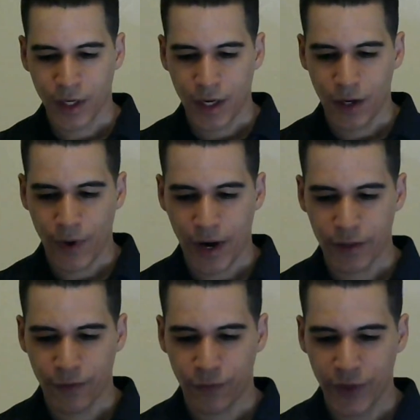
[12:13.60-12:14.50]
and while the
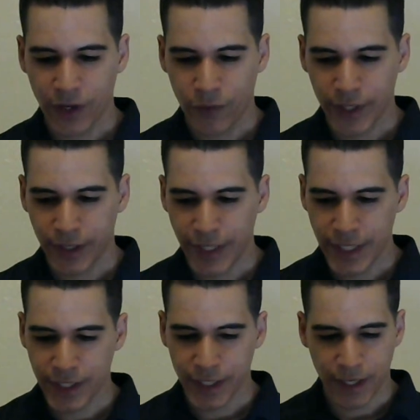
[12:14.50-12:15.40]
frequent
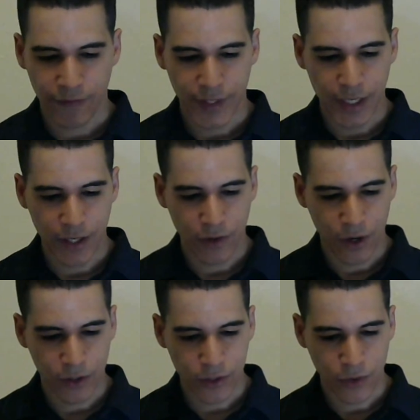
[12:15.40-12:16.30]
lynching of
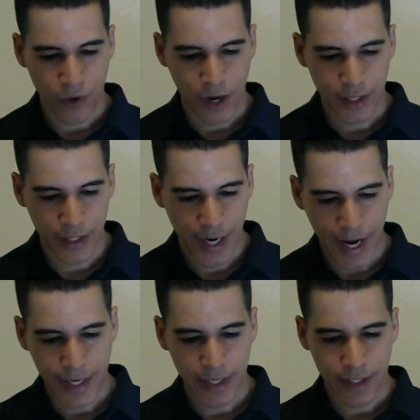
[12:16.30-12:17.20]
Negroes who are
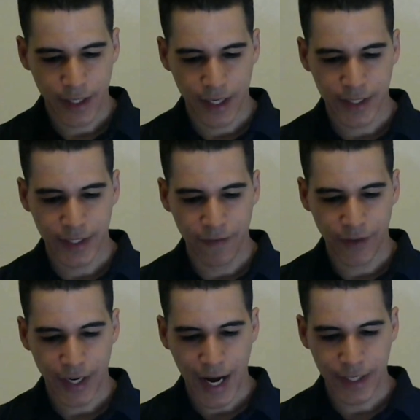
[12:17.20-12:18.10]
denied a
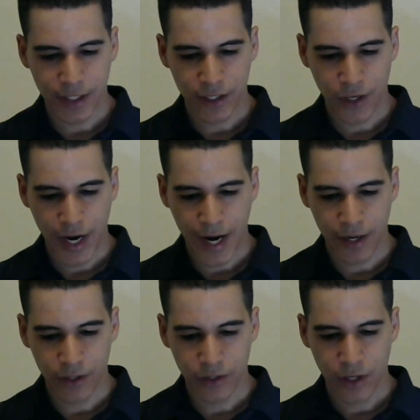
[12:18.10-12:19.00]
civilized
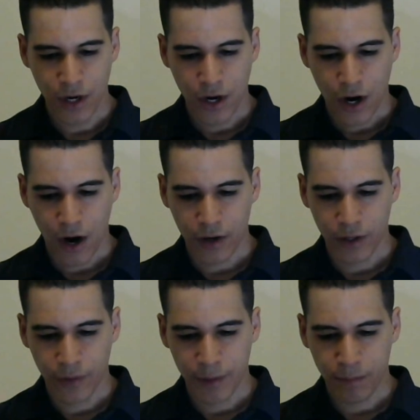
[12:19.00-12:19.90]
trial are a
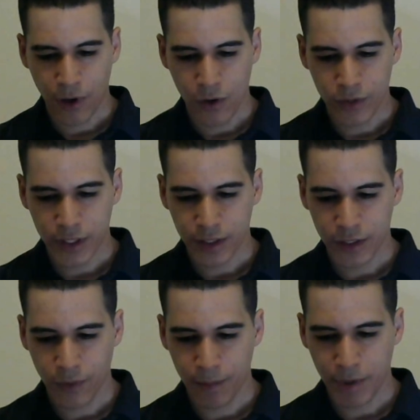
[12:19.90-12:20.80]
reproach
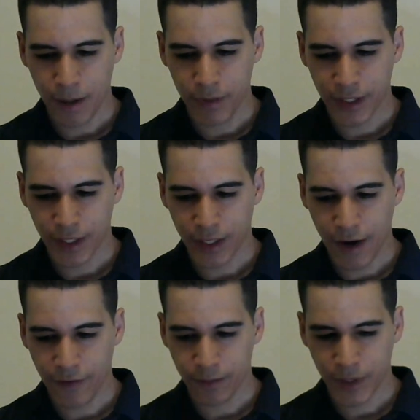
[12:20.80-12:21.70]
to Republican
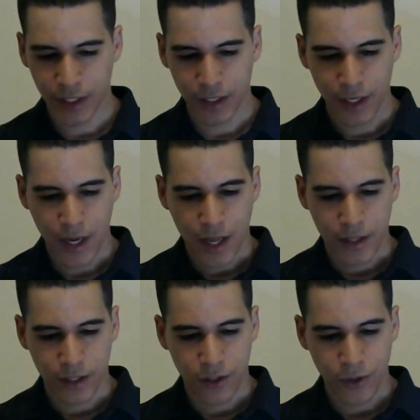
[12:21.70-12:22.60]
government,
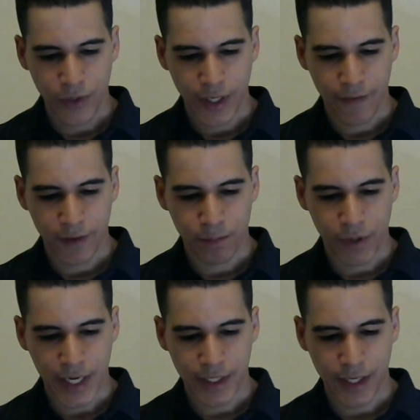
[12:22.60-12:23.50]
the duty of the
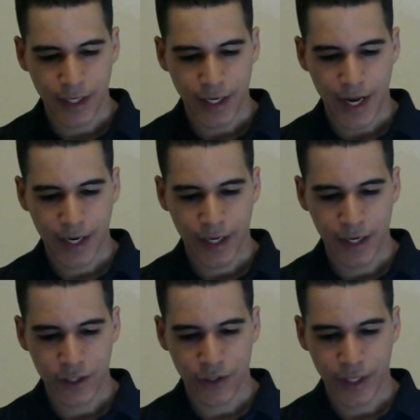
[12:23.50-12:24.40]
President and
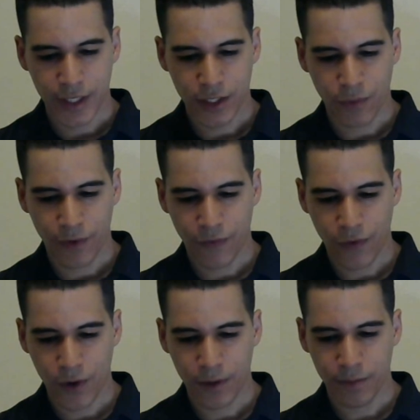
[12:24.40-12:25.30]
country is to
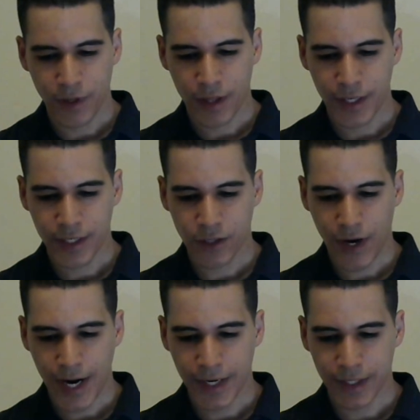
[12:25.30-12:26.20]
reform these
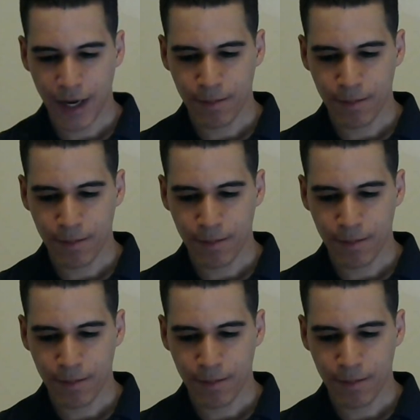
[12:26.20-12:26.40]
crying